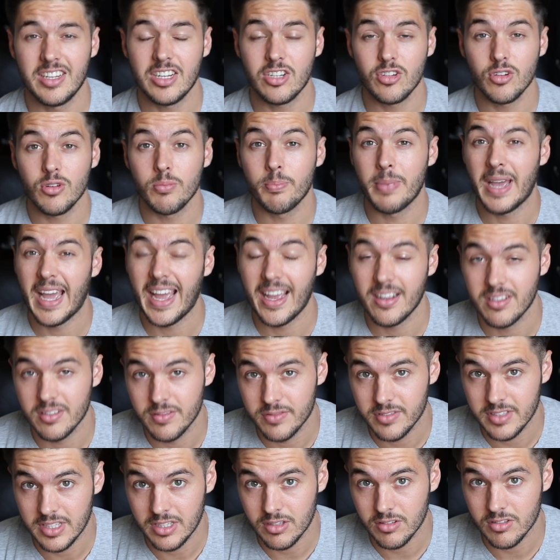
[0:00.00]
additional
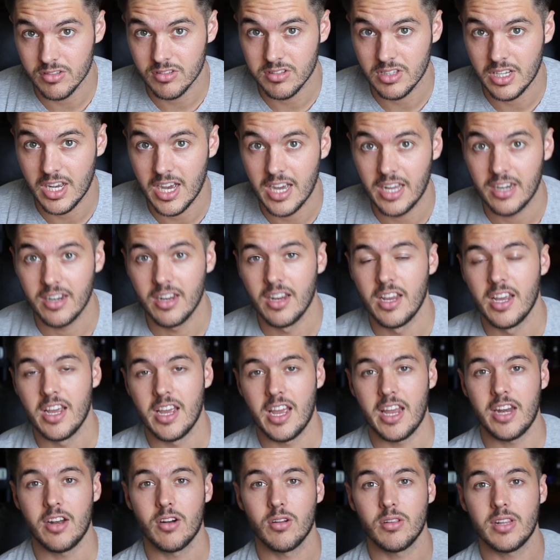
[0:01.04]
passive skill slot,
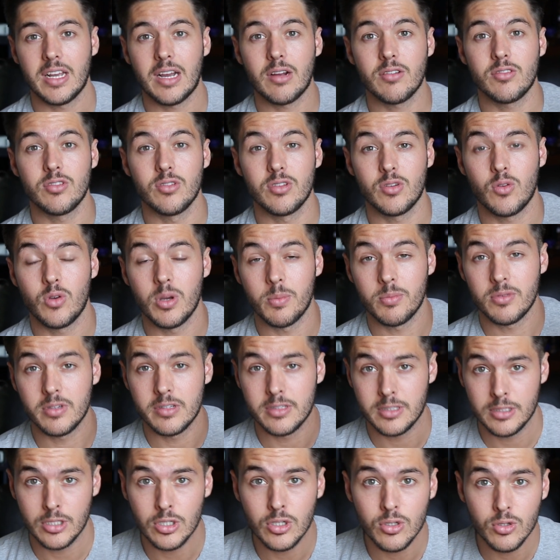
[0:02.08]
and you're allowed to equip
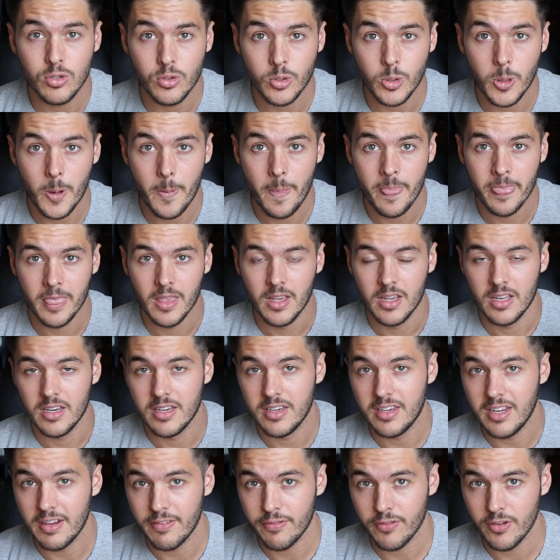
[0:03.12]
2
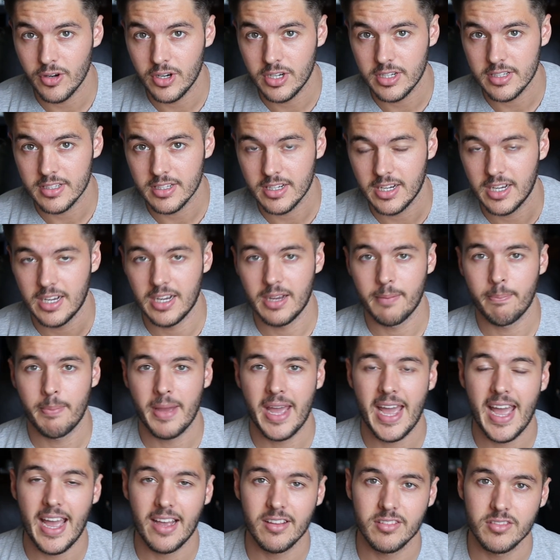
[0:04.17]
different
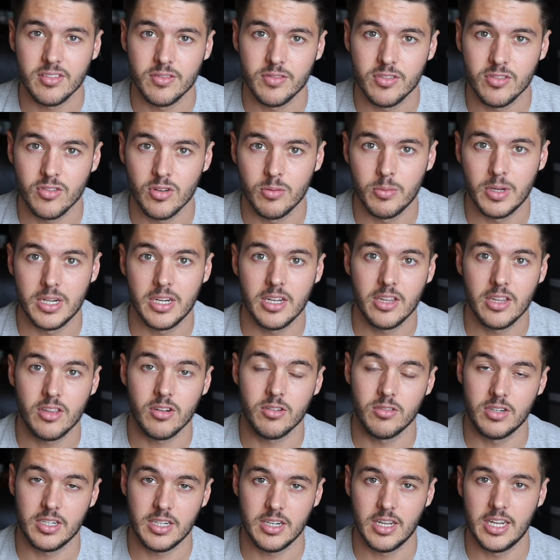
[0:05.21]
passives from
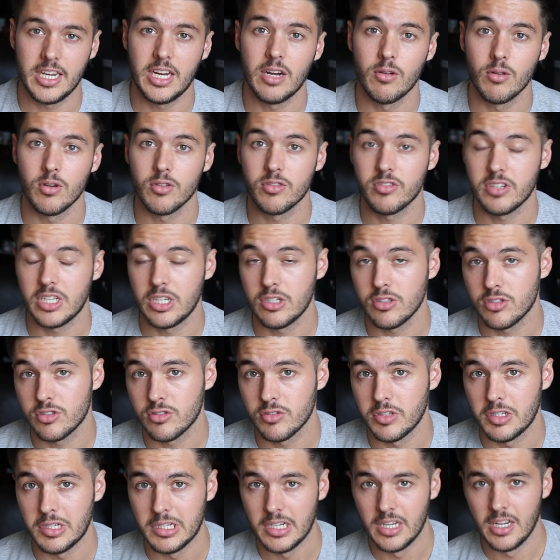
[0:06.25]
another hero skill
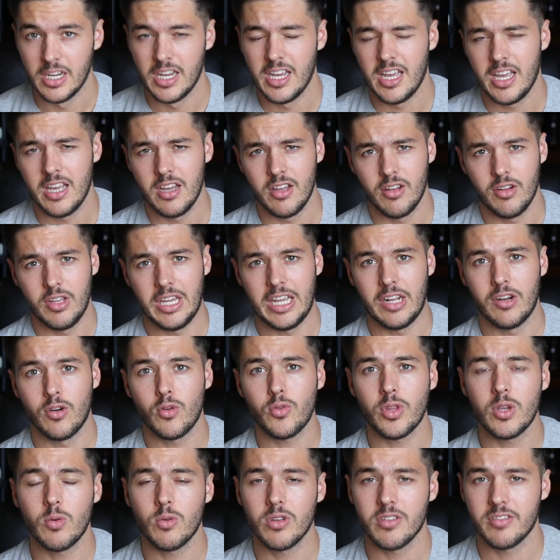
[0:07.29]
tree, and
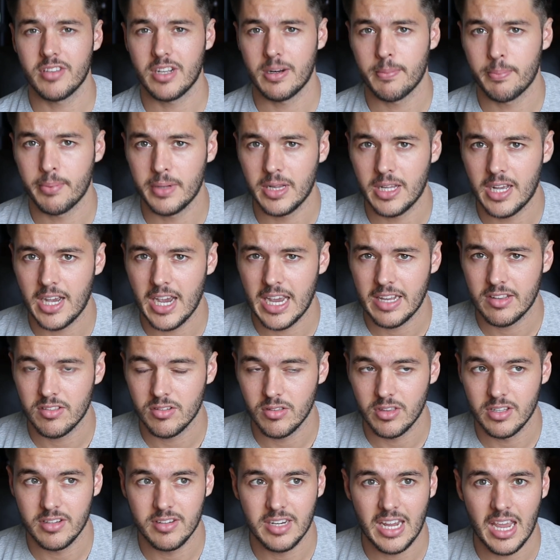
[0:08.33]
only ones that apply. So
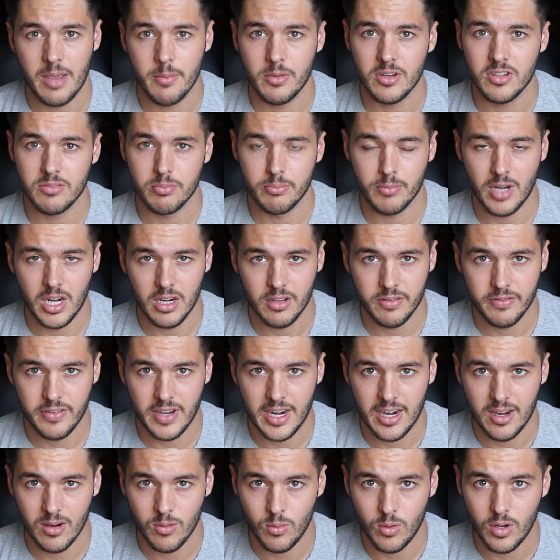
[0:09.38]
the damage
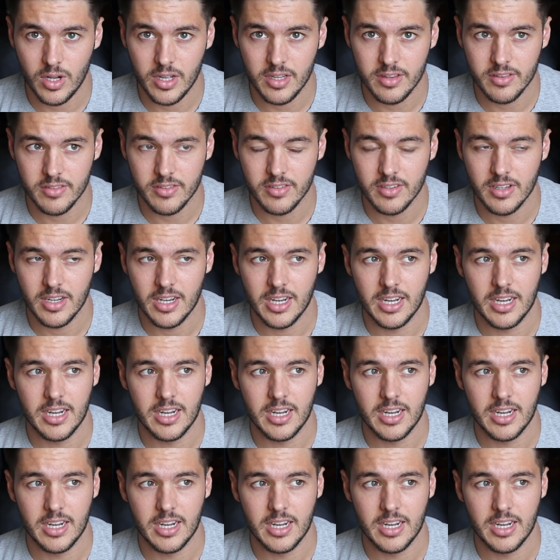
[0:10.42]
modifier ones,